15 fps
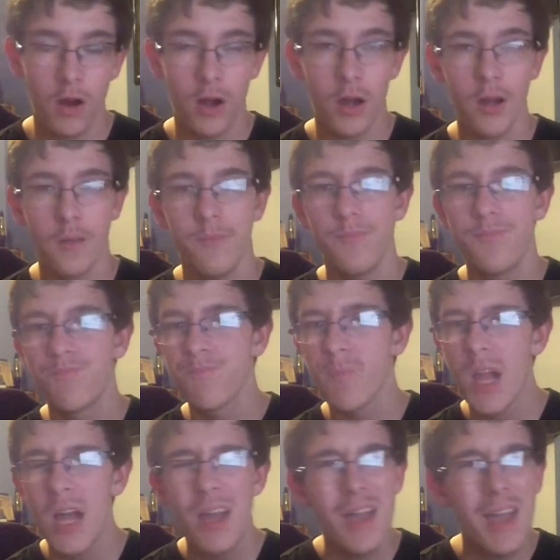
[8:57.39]
Um,
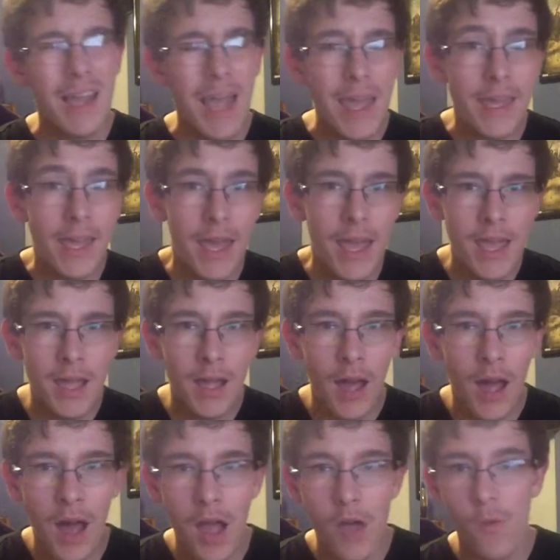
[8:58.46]
in any case,
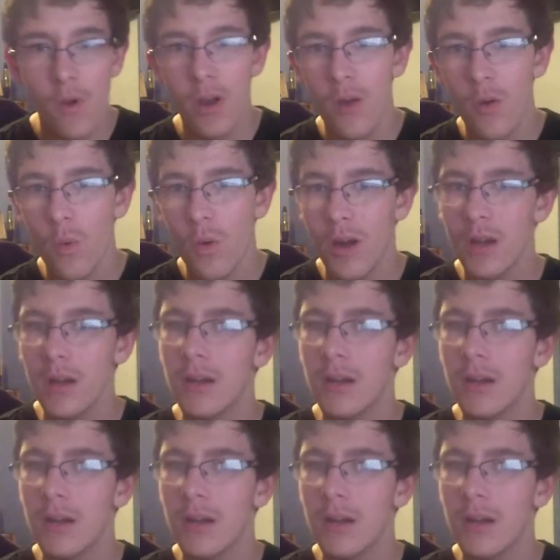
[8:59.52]
I will